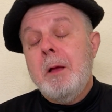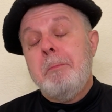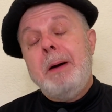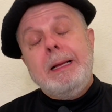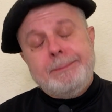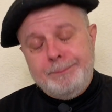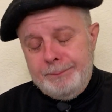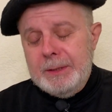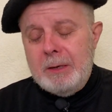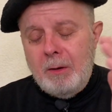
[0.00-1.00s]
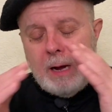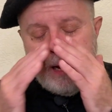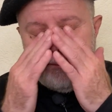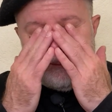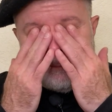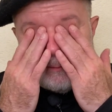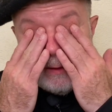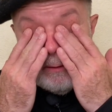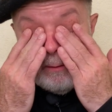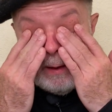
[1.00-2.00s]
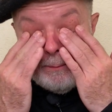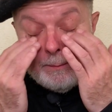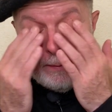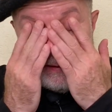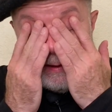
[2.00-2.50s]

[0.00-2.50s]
But you know, I'm, you know, I'm.